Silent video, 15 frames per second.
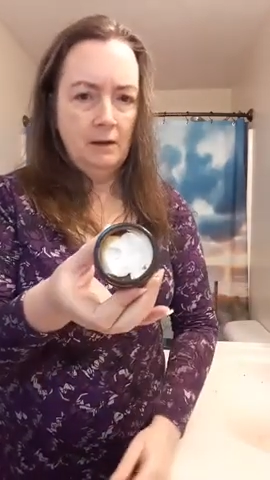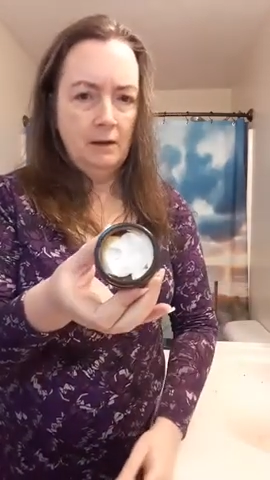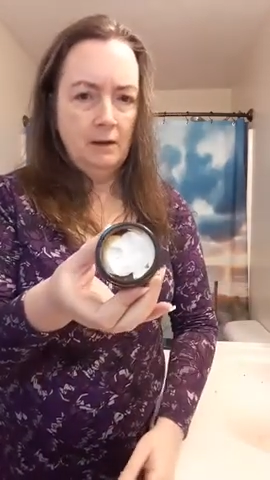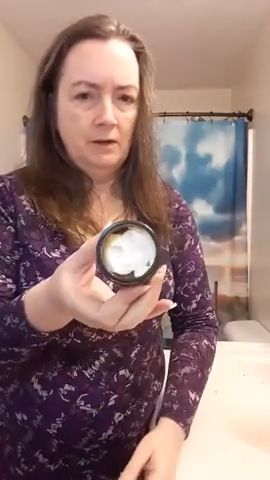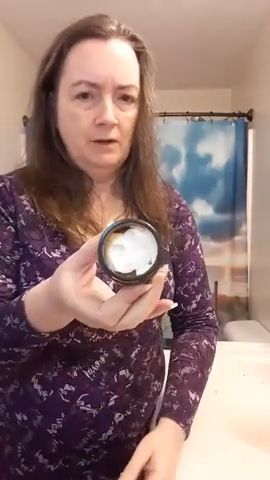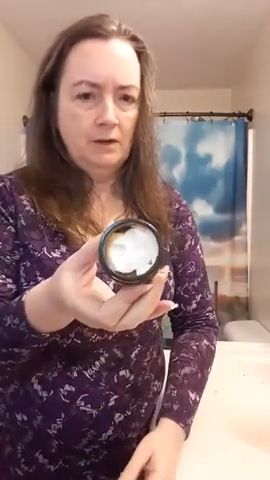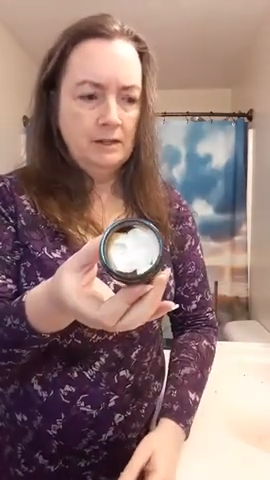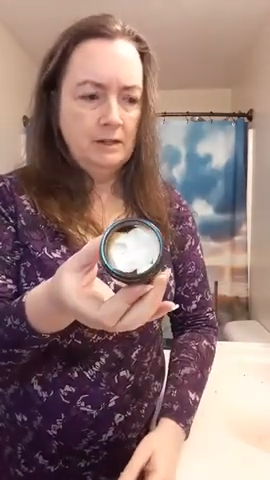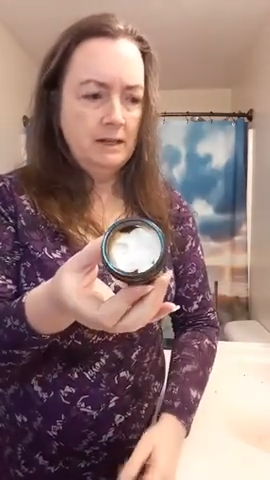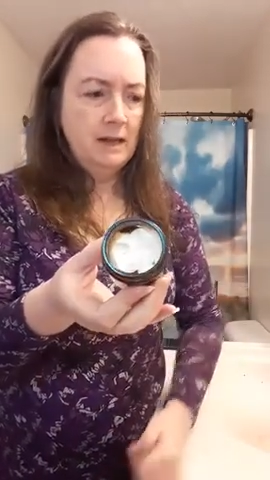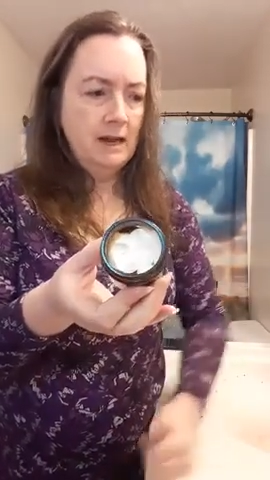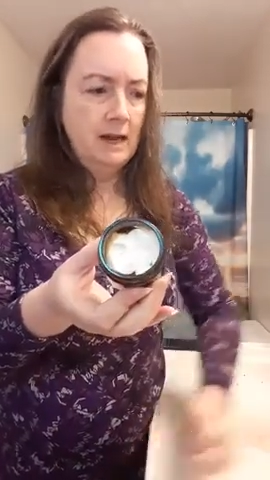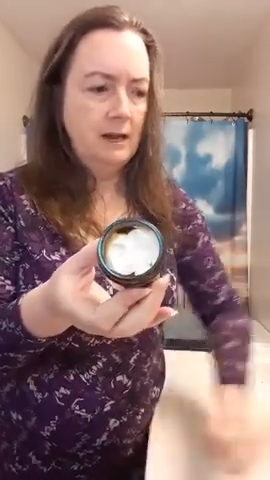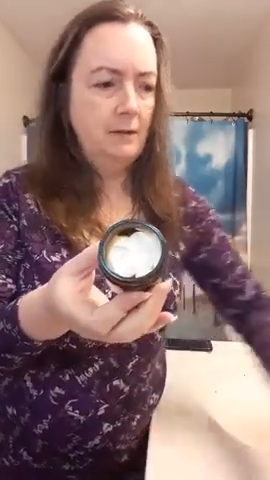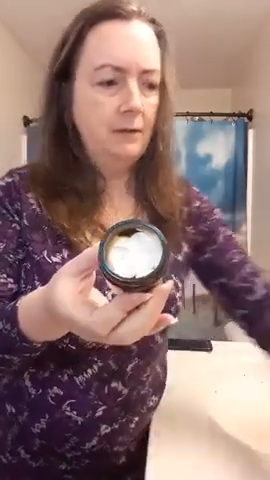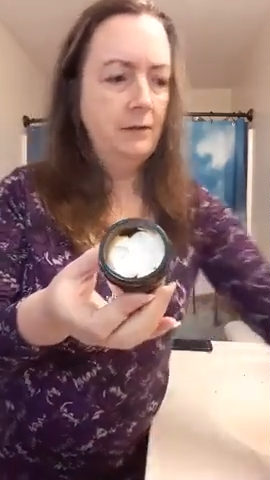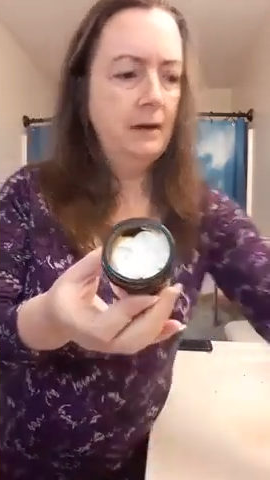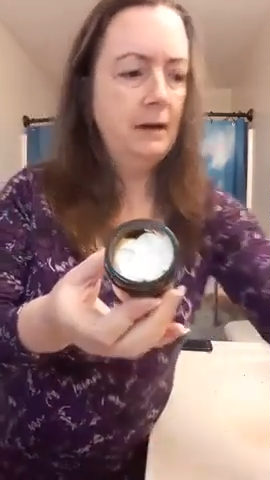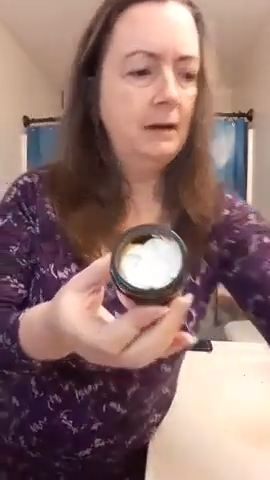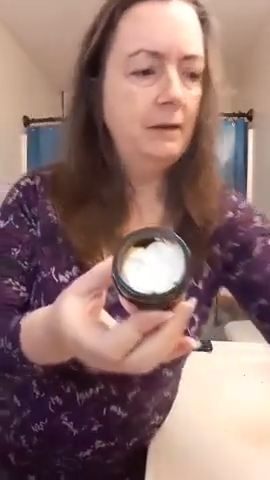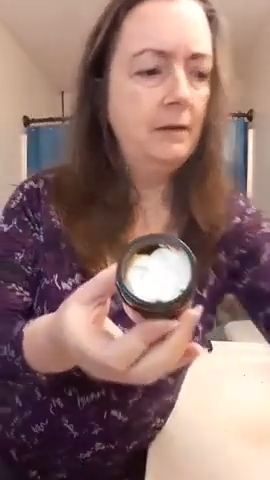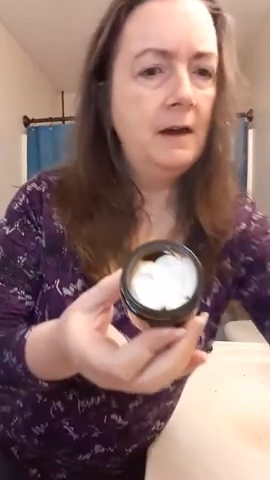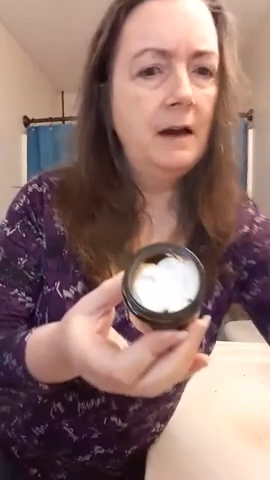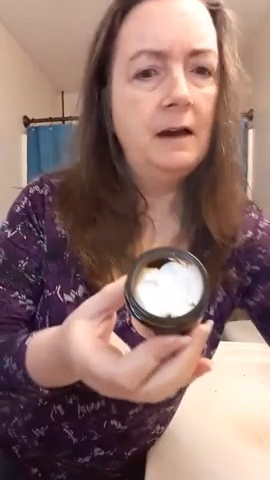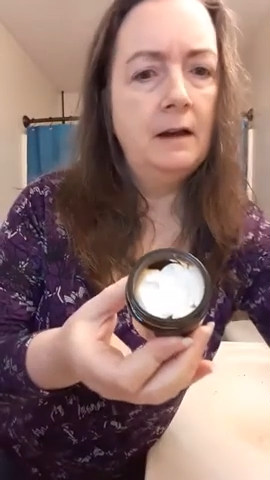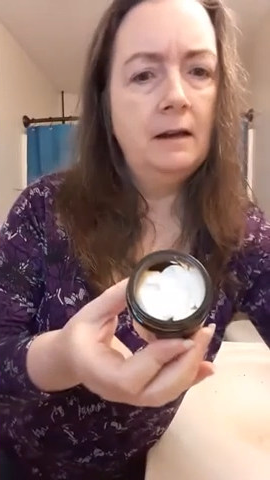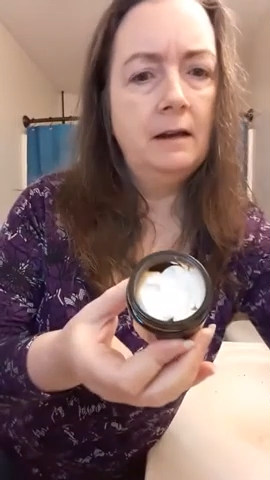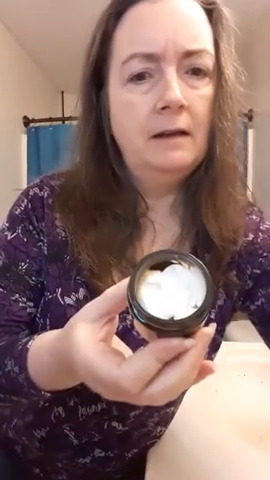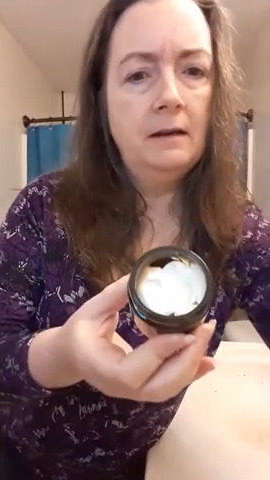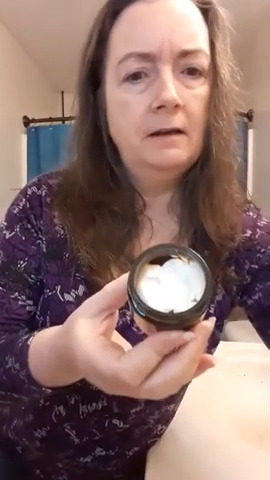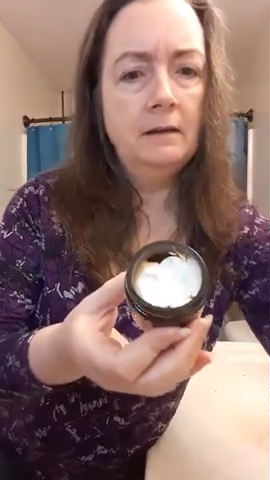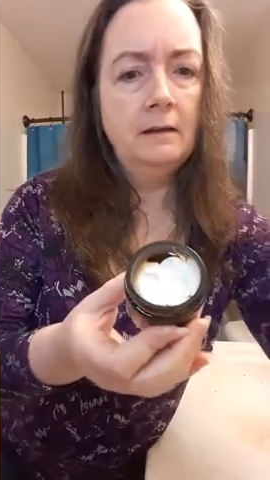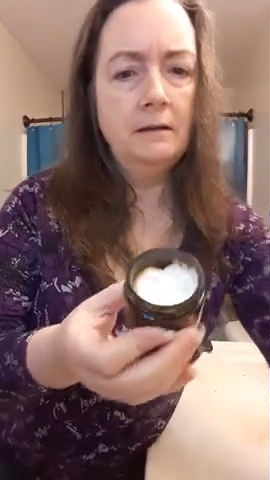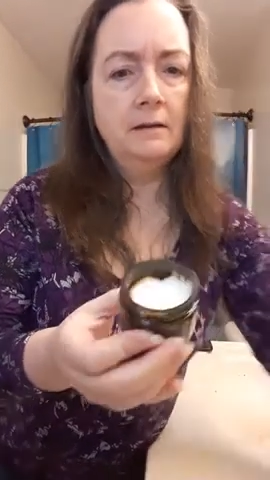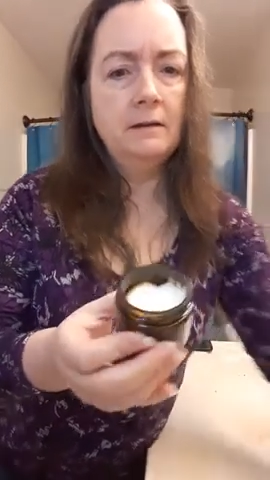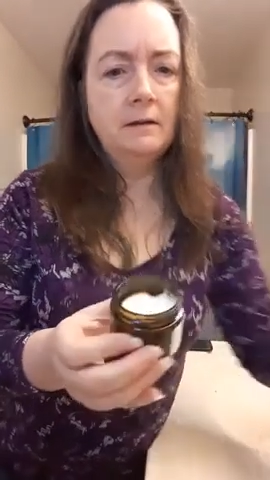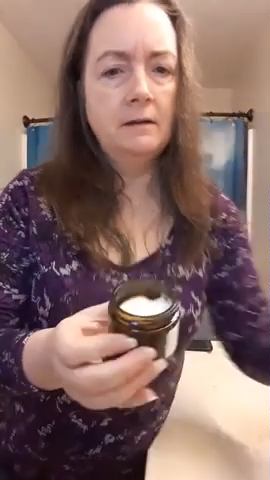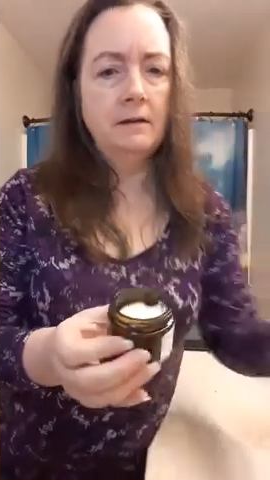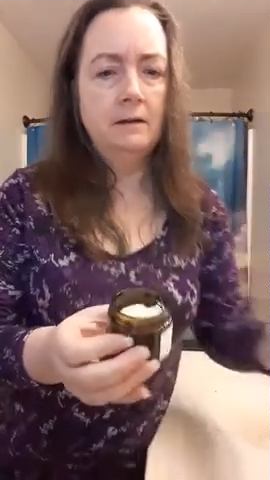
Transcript: And you can see how thick that is.